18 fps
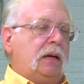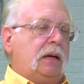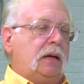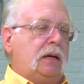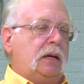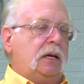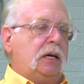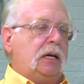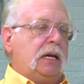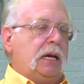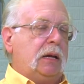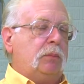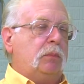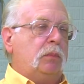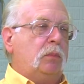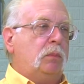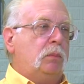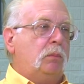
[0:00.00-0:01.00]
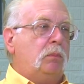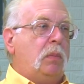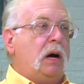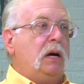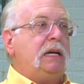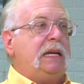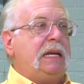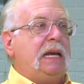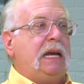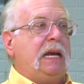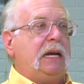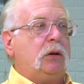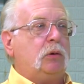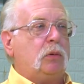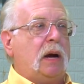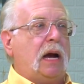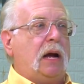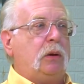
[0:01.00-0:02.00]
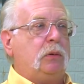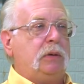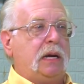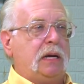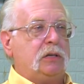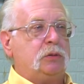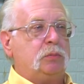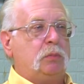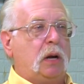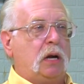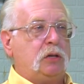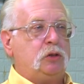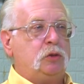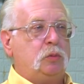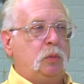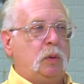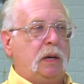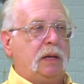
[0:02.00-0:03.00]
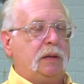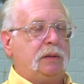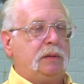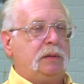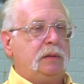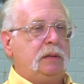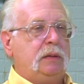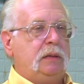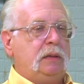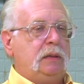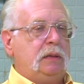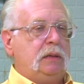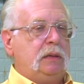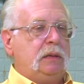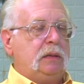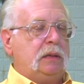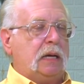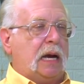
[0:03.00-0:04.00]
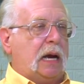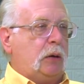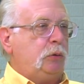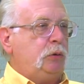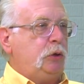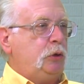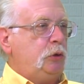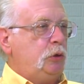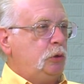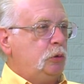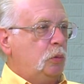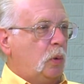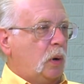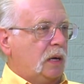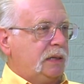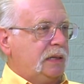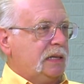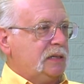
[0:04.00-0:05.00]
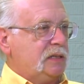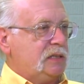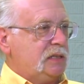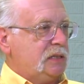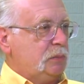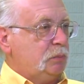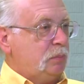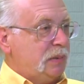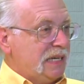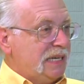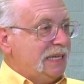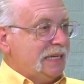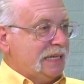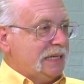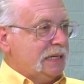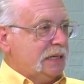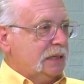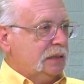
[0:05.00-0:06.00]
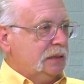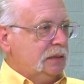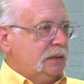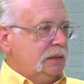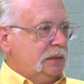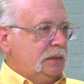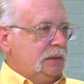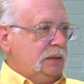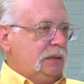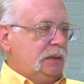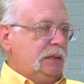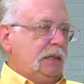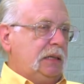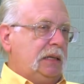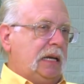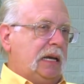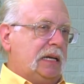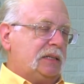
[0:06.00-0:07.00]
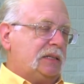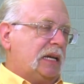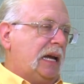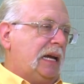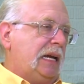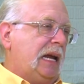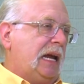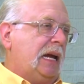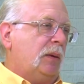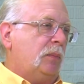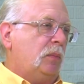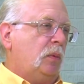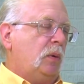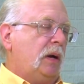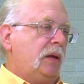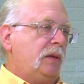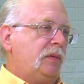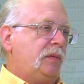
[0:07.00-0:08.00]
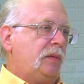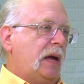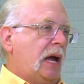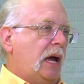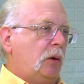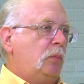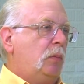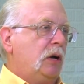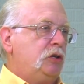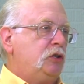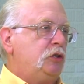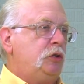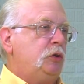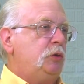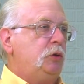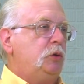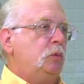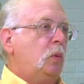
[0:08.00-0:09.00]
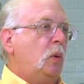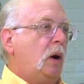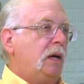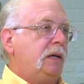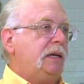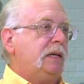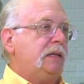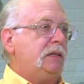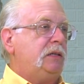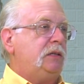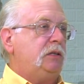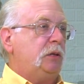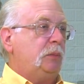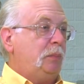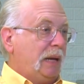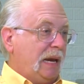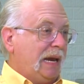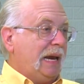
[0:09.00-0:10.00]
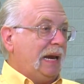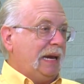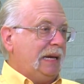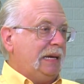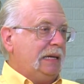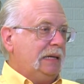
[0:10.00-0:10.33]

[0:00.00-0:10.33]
uh, am monkeying around as much with how do you want this to be as I am with how much do you want it to pay.